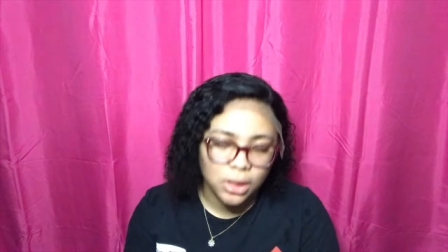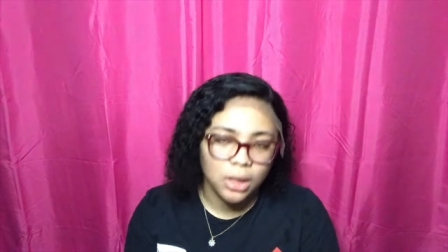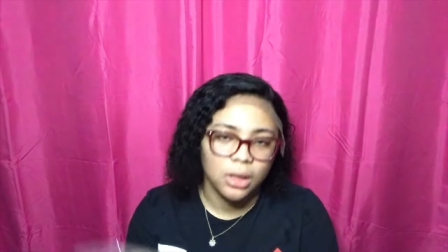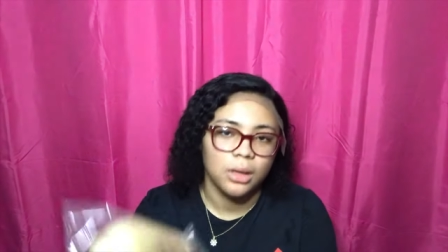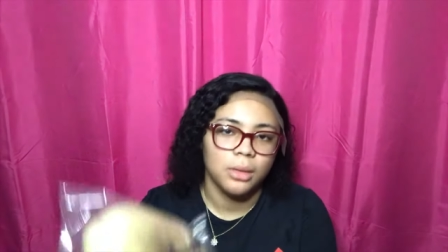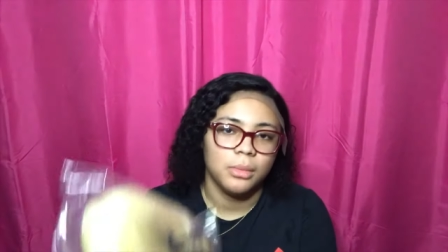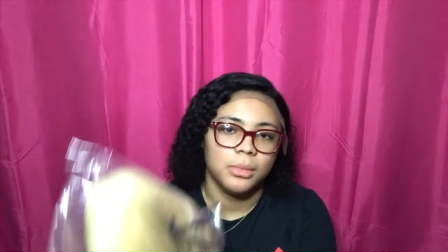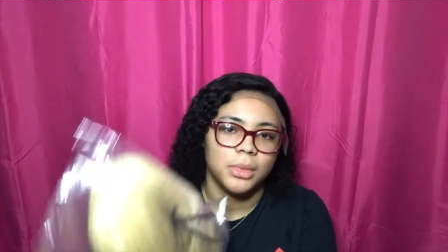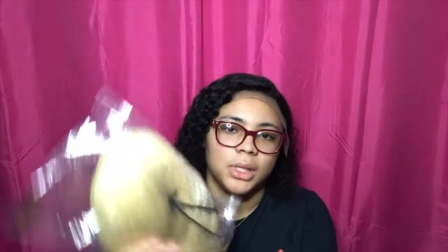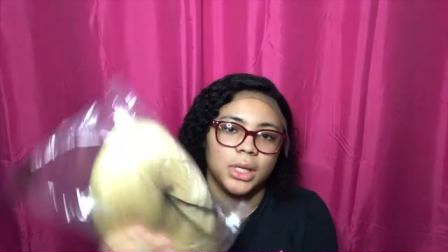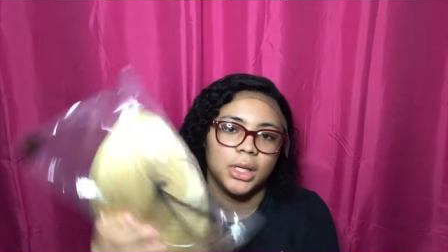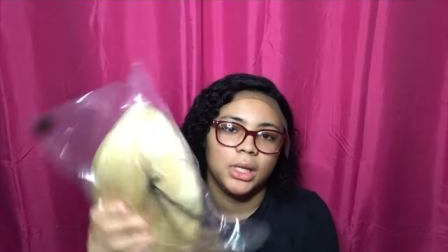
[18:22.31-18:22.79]

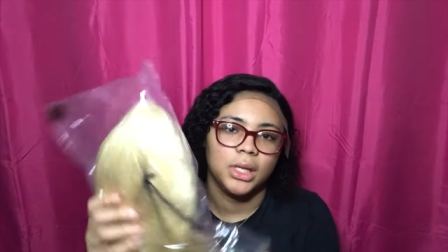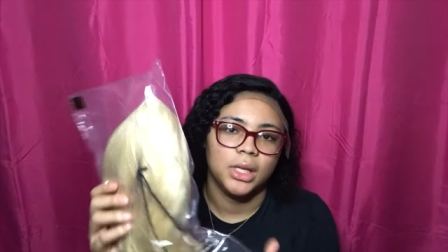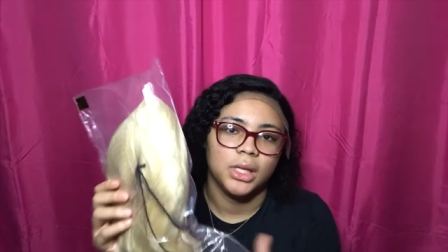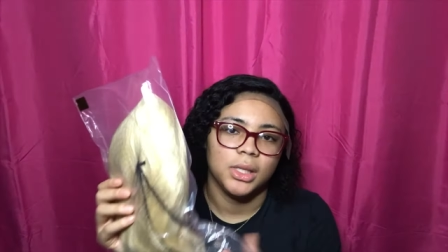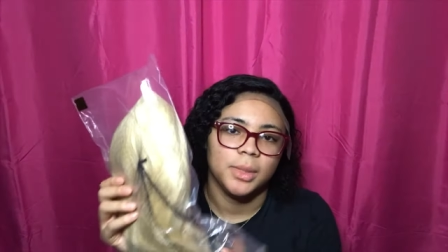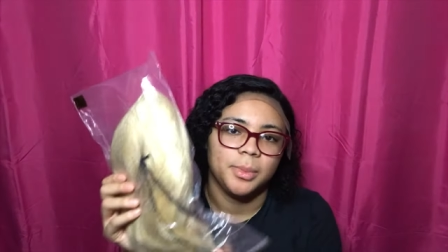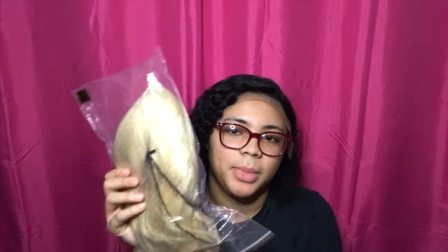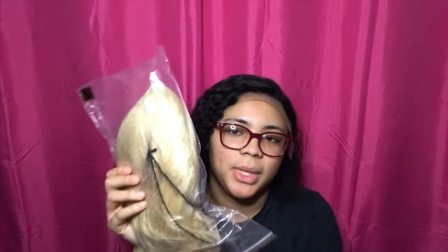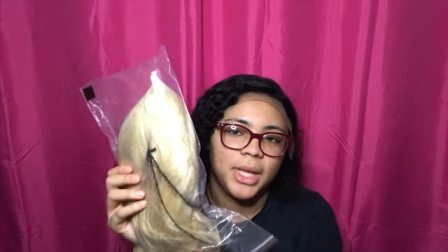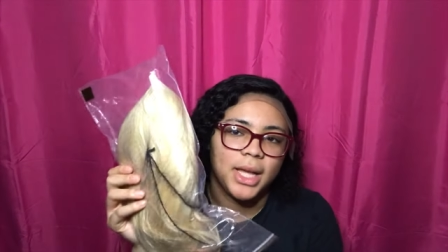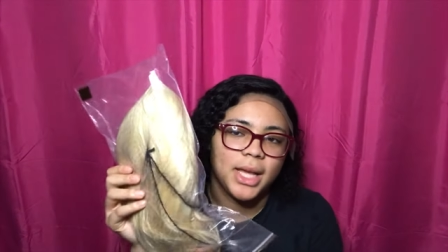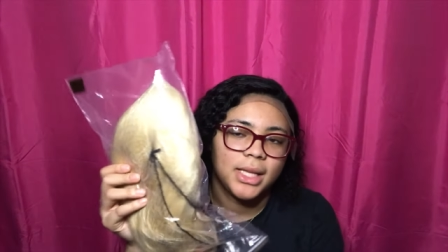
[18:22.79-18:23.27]
comes in this
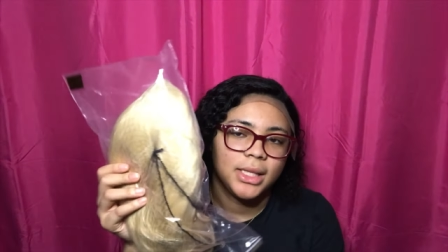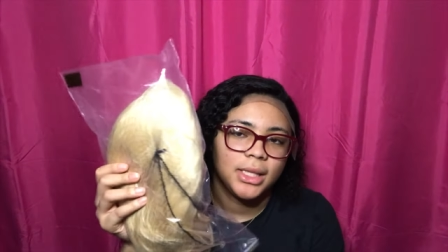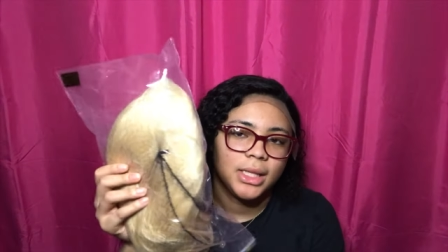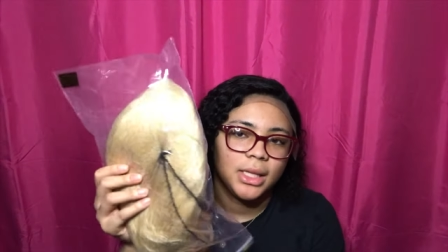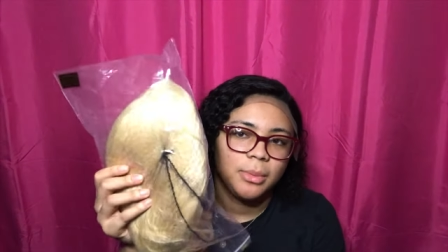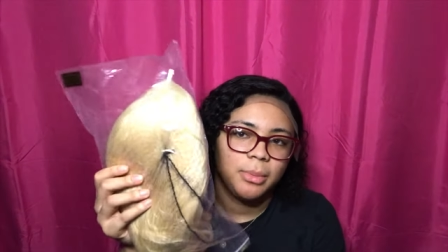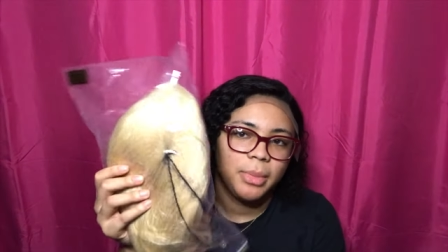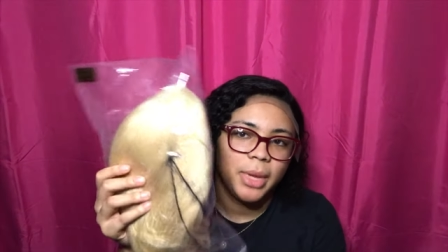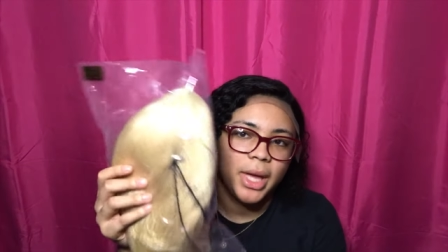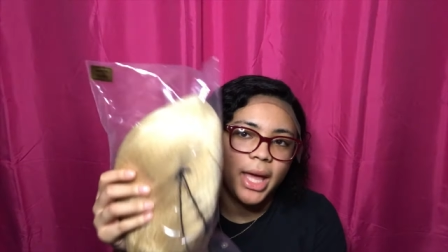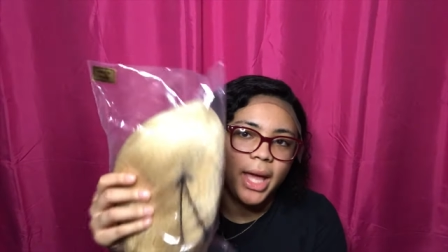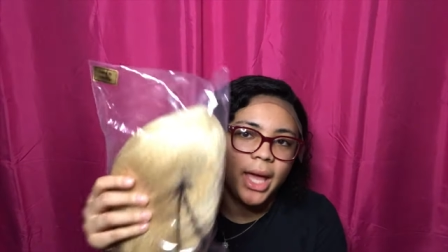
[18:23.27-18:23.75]

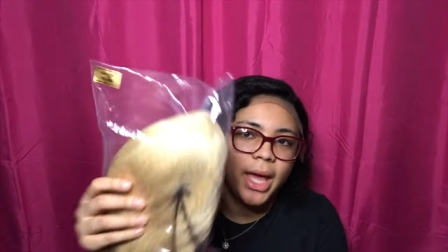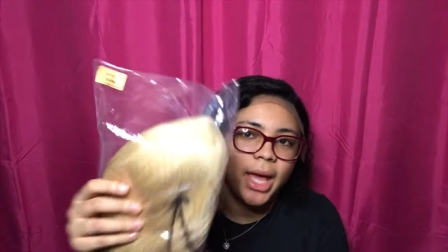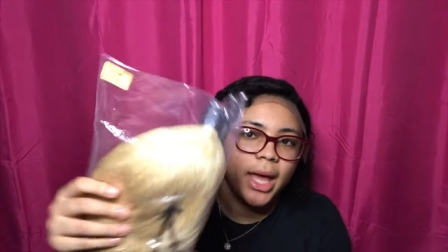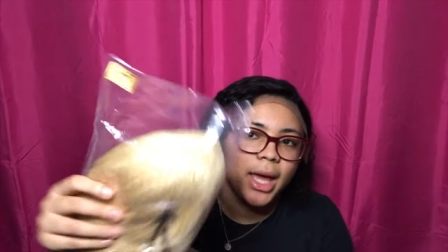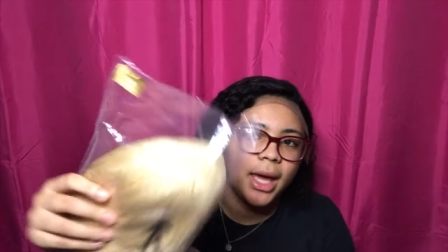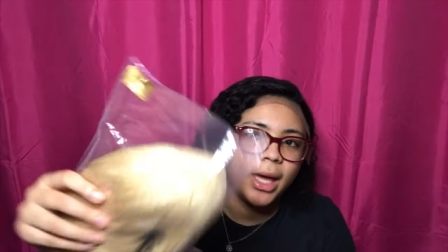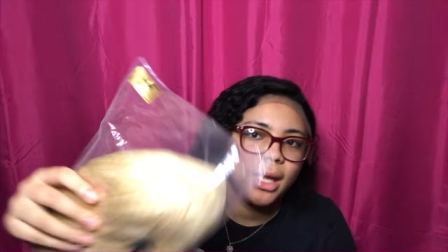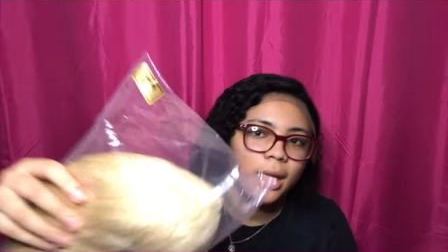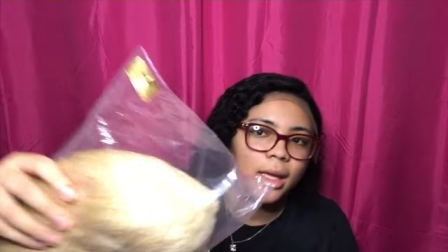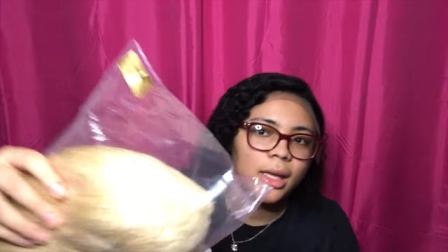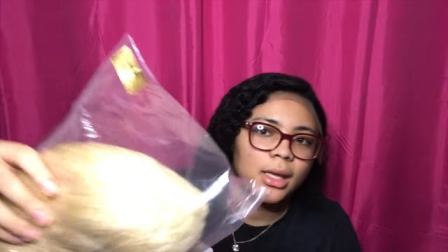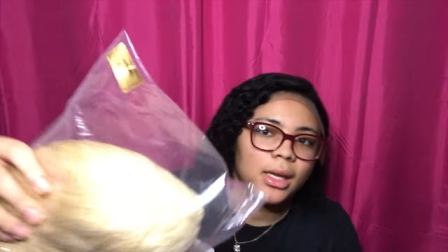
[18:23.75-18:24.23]
plastic
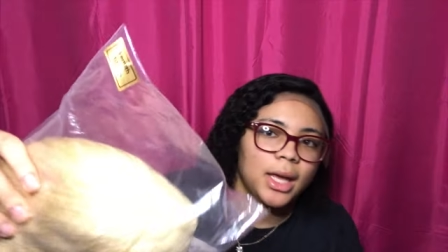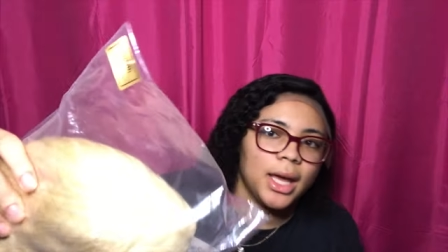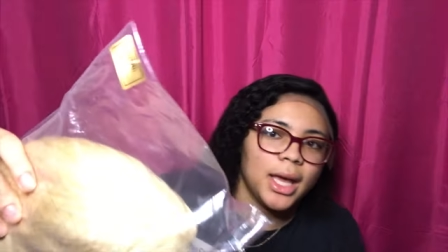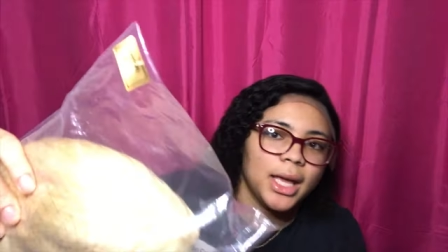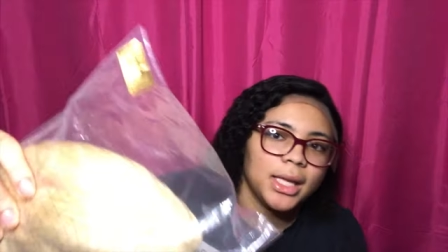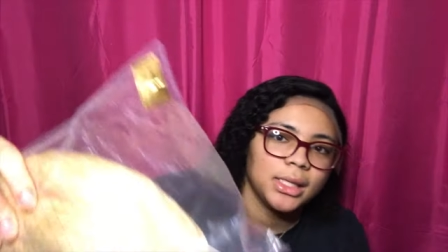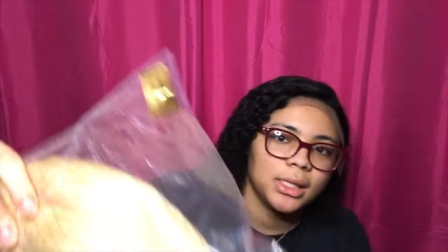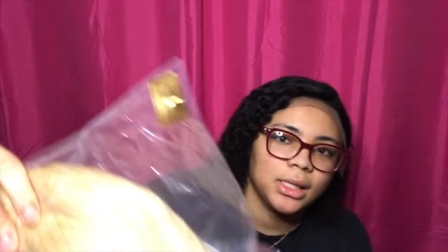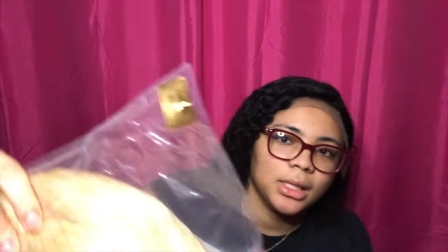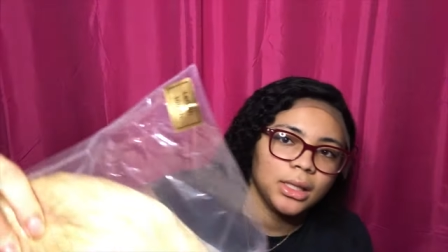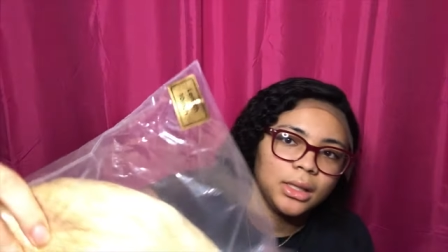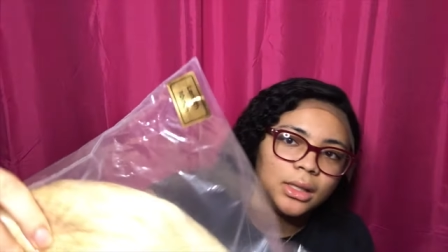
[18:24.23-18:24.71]
bag and it
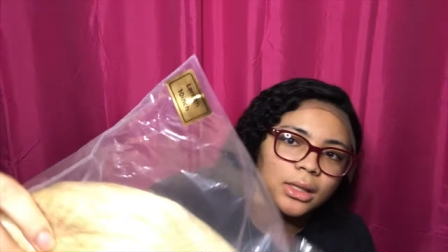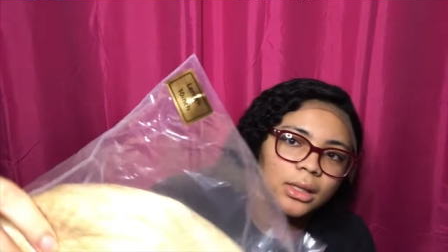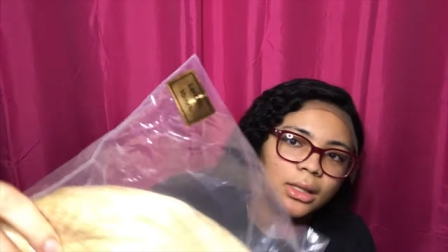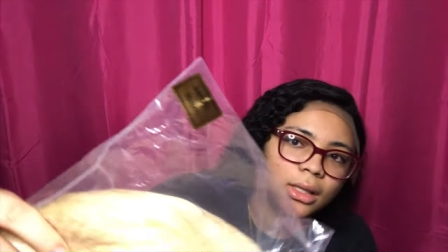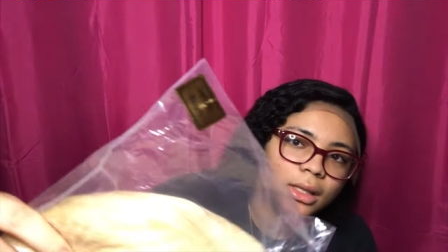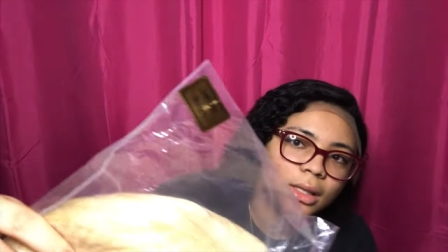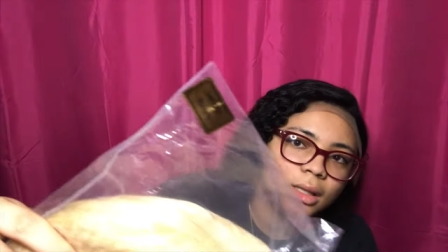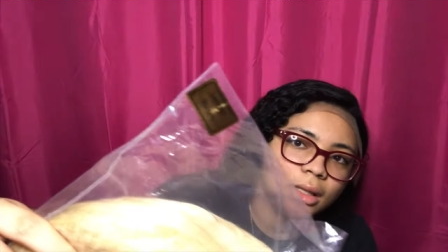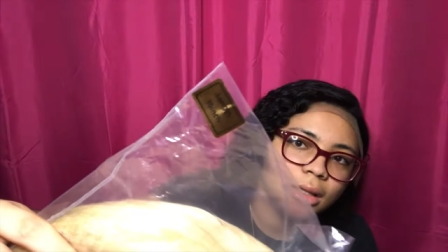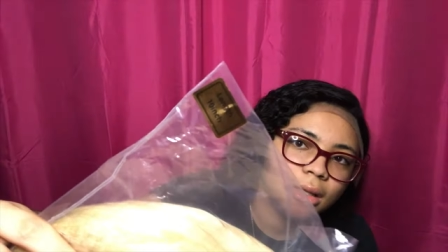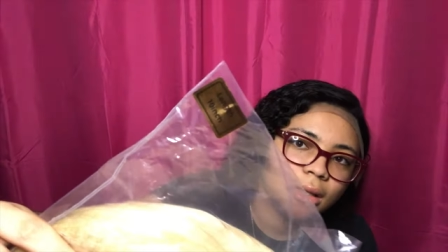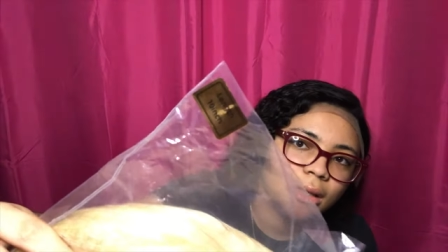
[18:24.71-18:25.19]
has the
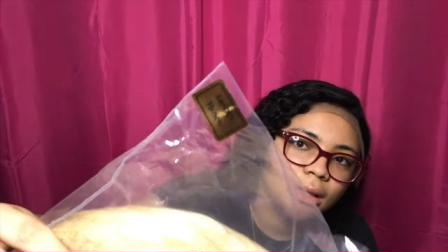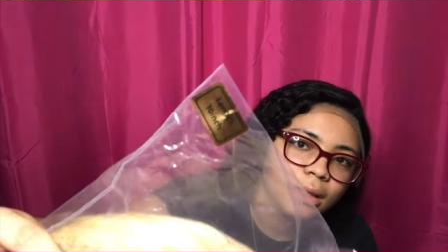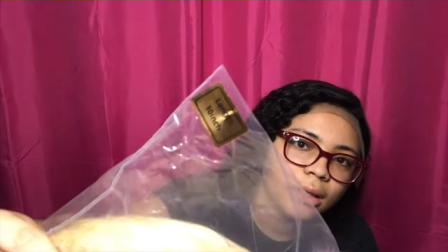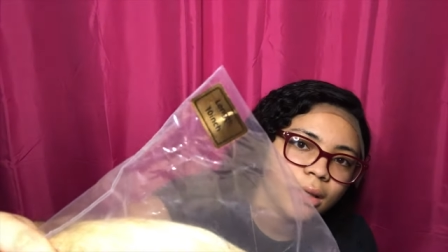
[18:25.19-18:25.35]
length